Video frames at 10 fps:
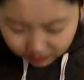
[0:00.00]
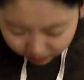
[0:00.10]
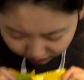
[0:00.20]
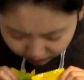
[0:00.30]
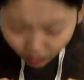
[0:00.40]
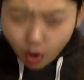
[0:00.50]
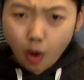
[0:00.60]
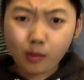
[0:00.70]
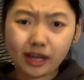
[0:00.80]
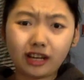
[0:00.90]
it.
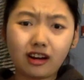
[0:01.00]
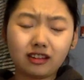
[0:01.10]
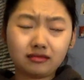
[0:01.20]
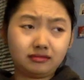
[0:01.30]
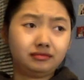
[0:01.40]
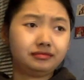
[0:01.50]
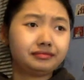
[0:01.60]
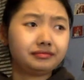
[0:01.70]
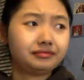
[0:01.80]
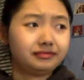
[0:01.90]
Oh my god.
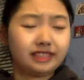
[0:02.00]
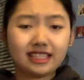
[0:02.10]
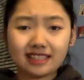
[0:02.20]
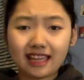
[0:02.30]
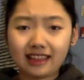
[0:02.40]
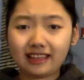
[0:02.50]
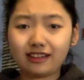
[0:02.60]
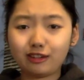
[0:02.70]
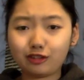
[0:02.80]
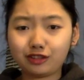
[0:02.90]
Is that
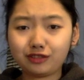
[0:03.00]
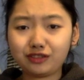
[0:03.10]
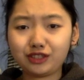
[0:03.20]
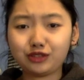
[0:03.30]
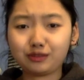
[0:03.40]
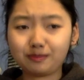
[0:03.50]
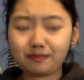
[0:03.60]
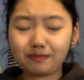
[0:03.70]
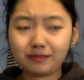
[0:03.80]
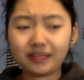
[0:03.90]
like artificial
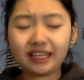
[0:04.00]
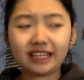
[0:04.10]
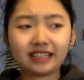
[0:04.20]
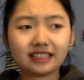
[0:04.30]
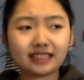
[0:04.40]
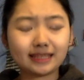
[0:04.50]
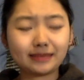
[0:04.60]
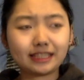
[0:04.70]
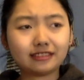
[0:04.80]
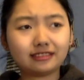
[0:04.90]
banana
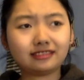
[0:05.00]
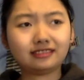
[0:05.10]
smell?